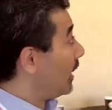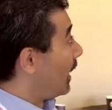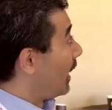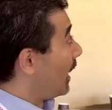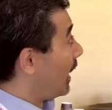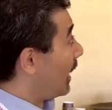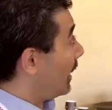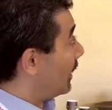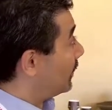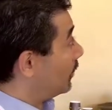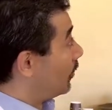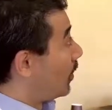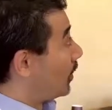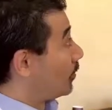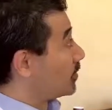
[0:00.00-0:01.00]
And
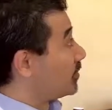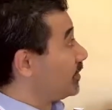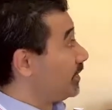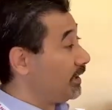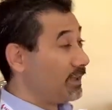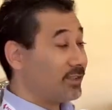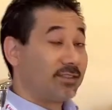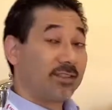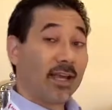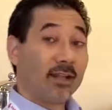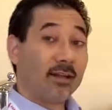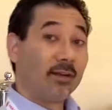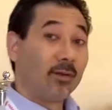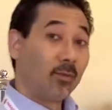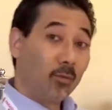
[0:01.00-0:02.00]
what we're seeing is
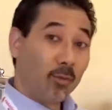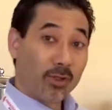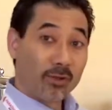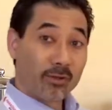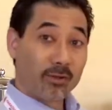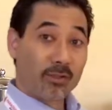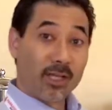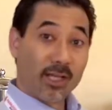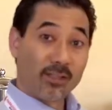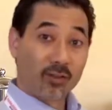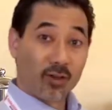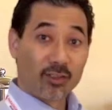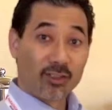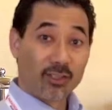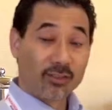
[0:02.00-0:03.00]
that with today's
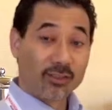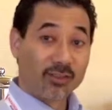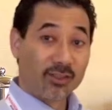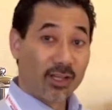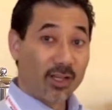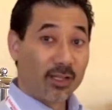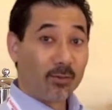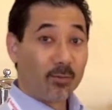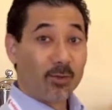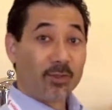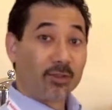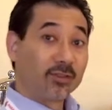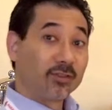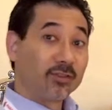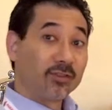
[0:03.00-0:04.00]
RTL design,
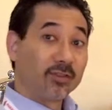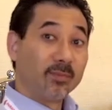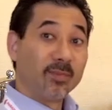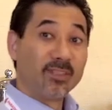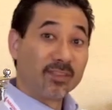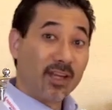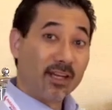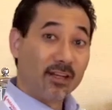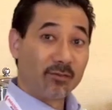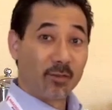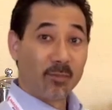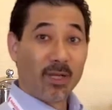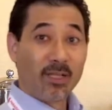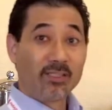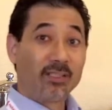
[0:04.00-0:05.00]
there's some design
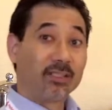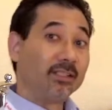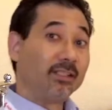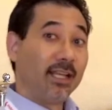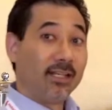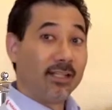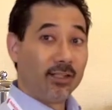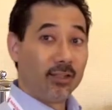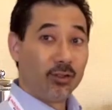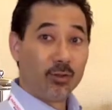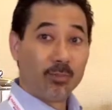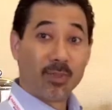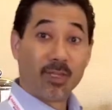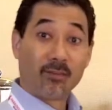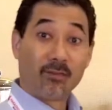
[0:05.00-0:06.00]
information contained in the
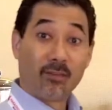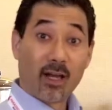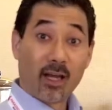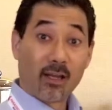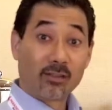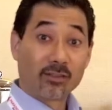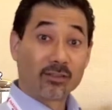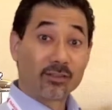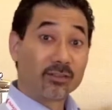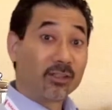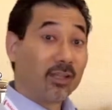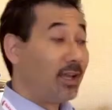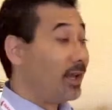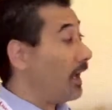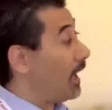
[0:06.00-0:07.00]
UPF files.
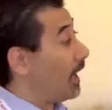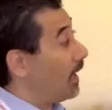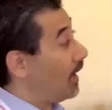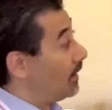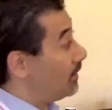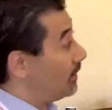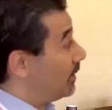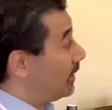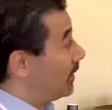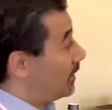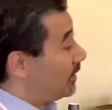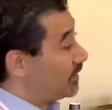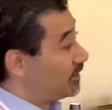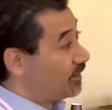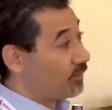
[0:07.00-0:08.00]
And
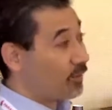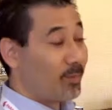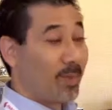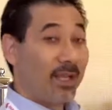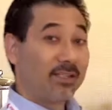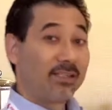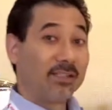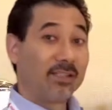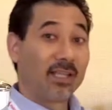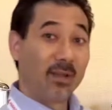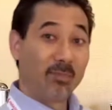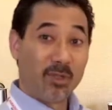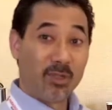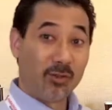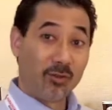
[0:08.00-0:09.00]
this information
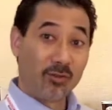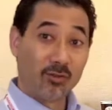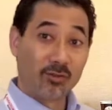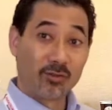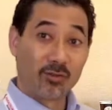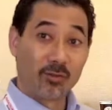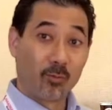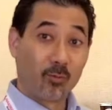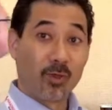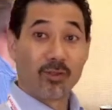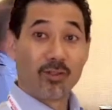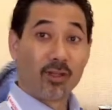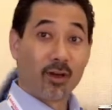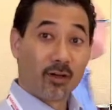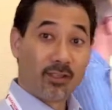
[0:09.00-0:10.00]
can be used
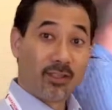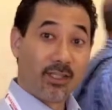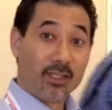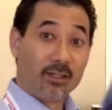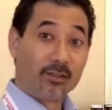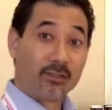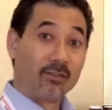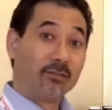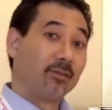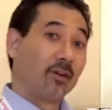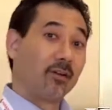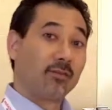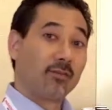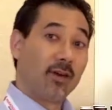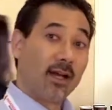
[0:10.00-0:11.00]
with the RTL to
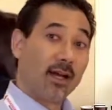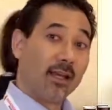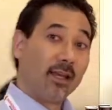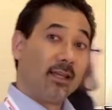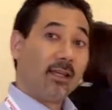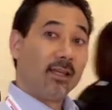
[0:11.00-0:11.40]
verify